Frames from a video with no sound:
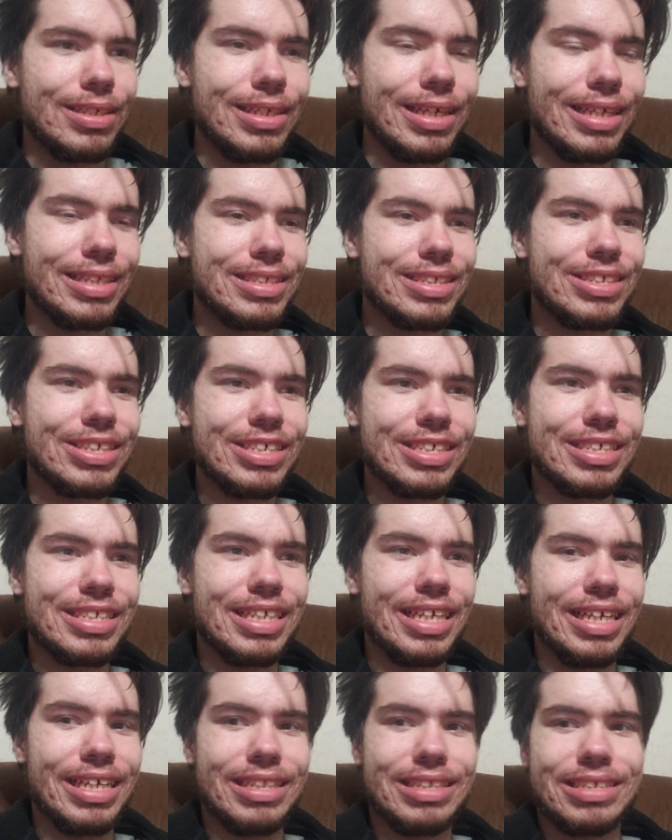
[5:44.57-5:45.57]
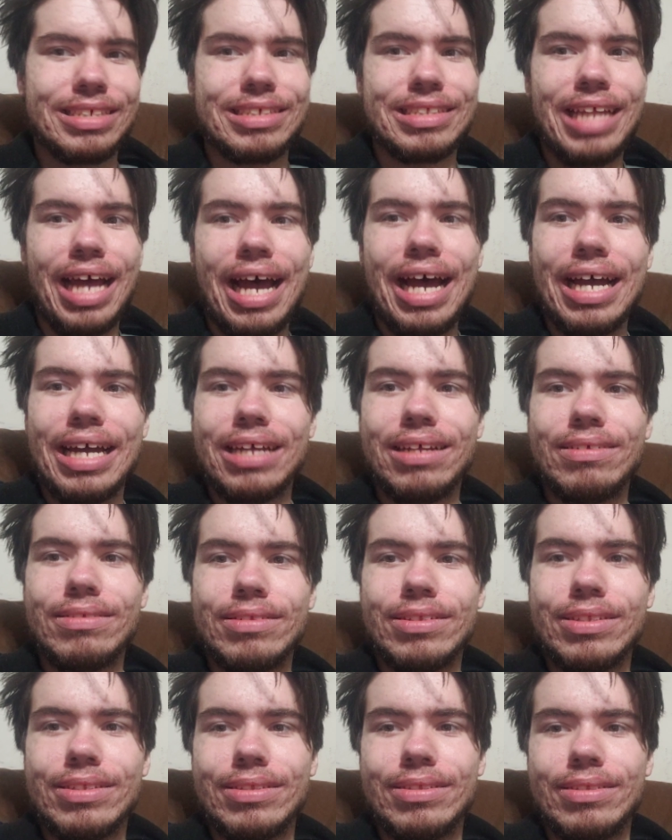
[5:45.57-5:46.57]
It's not.
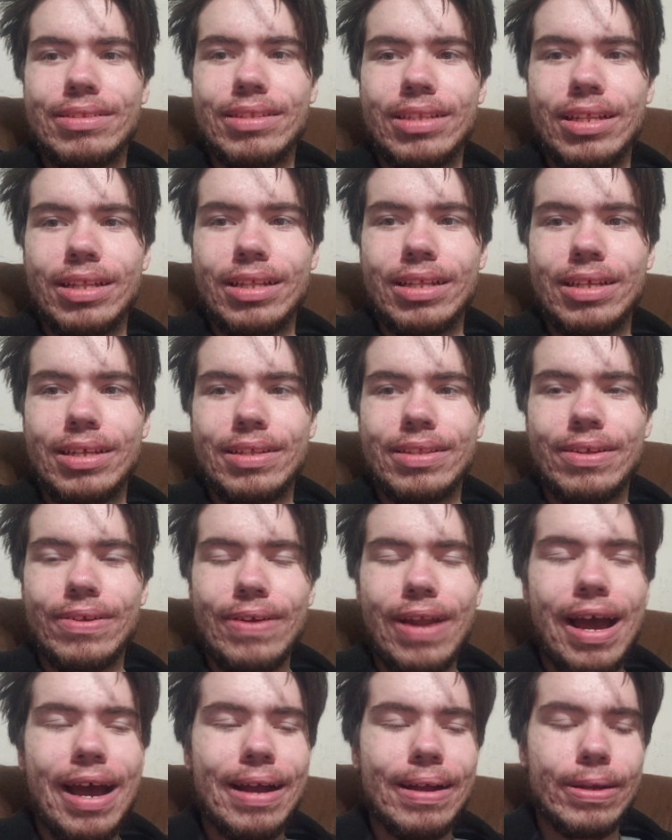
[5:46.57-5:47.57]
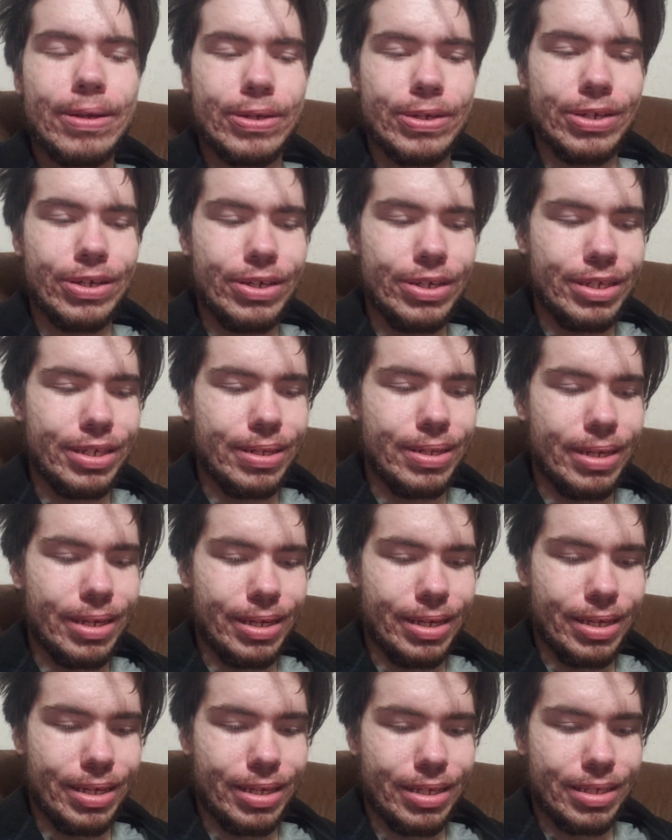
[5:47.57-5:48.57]
They're not good
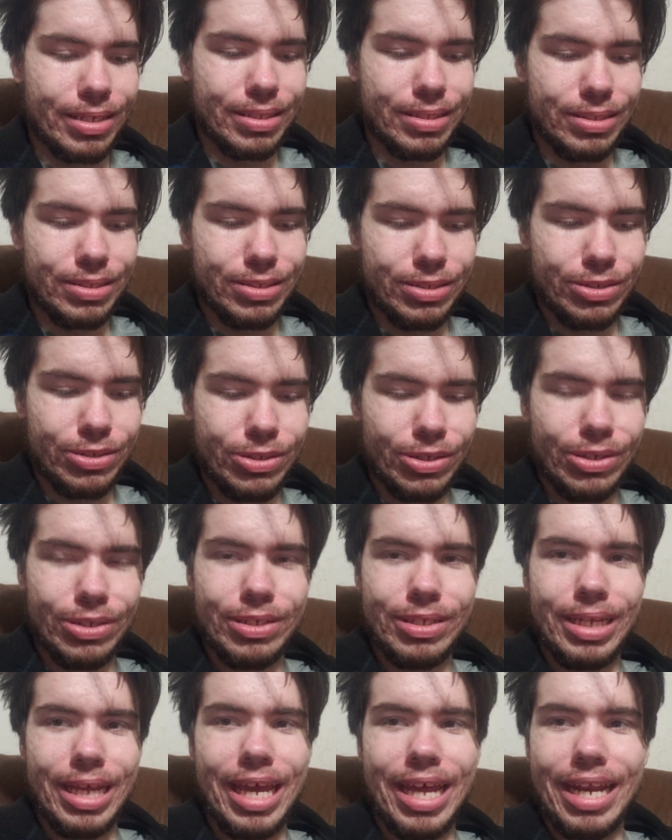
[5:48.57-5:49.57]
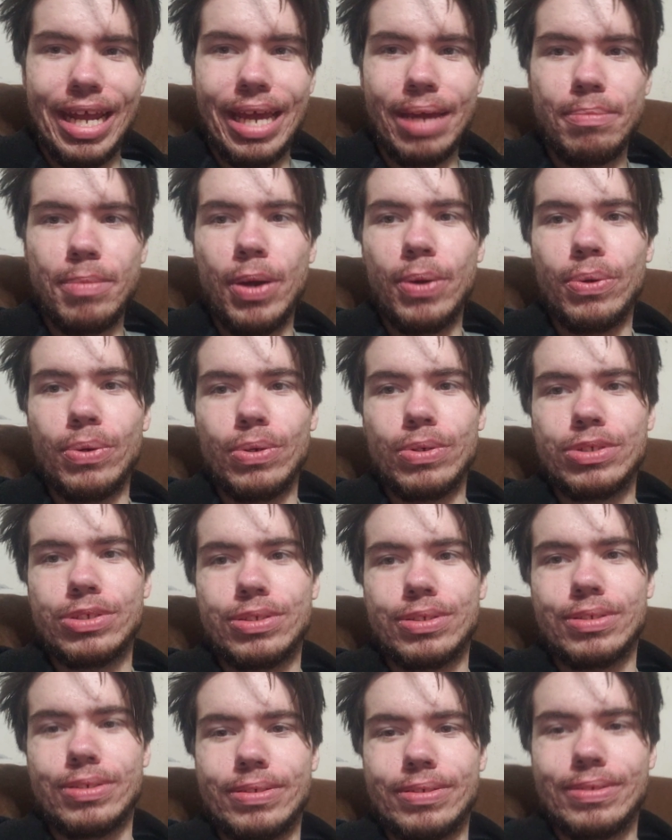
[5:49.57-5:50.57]
NA
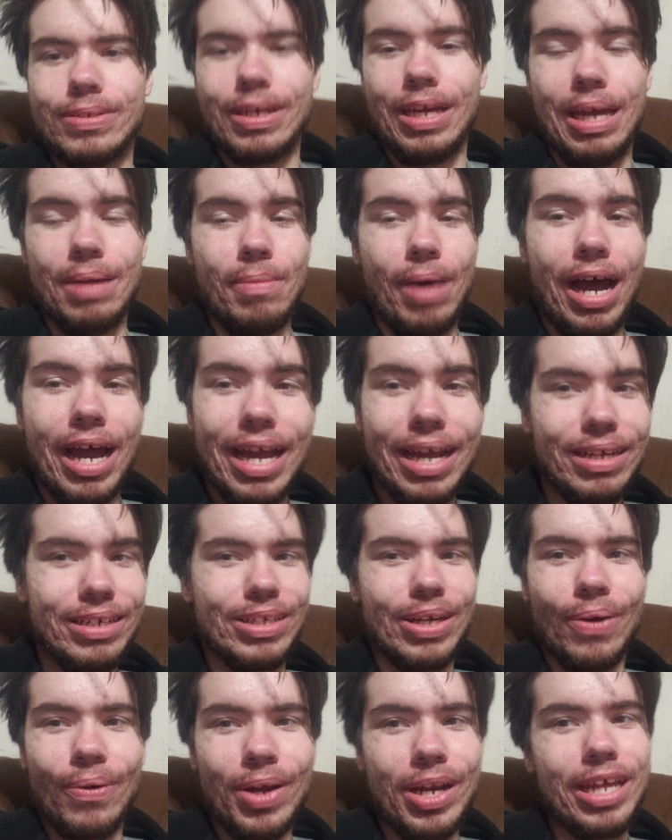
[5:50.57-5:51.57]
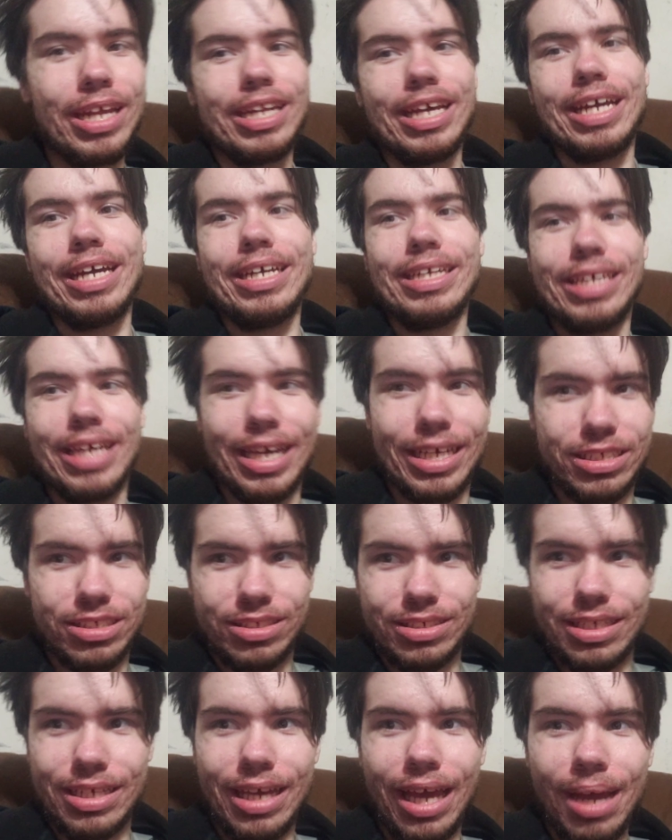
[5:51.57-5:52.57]
motors. Am I going NA?
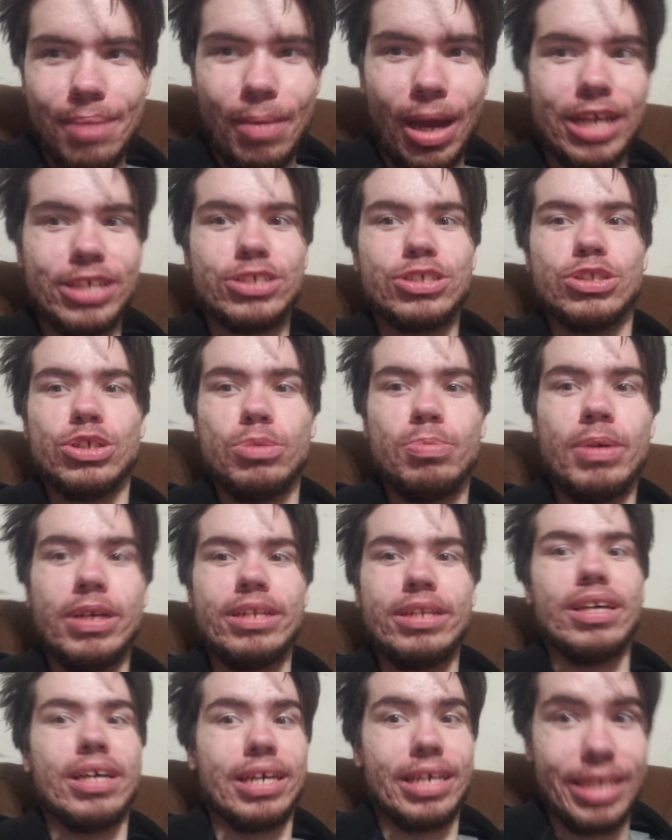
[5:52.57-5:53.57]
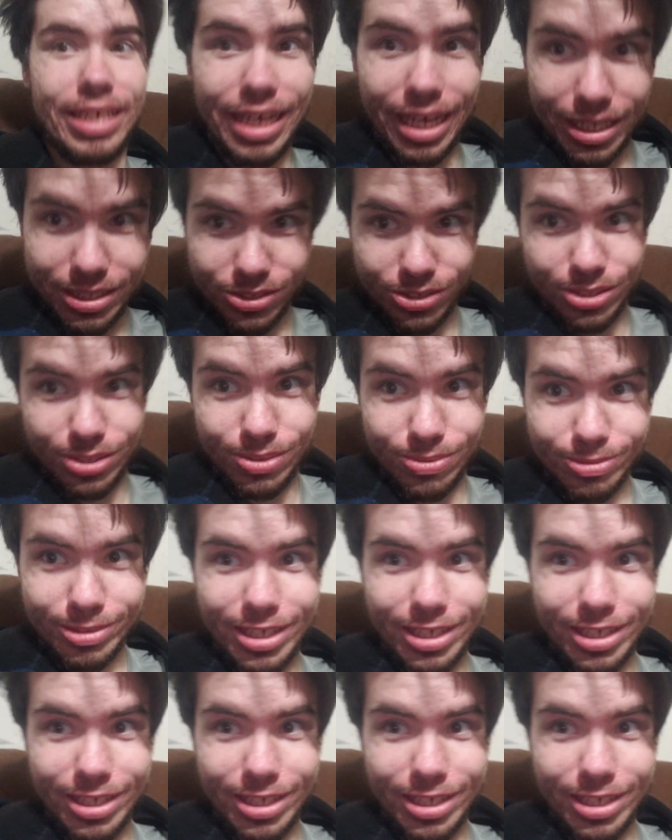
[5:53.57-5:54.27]
Yes. Am I stupid? Yes.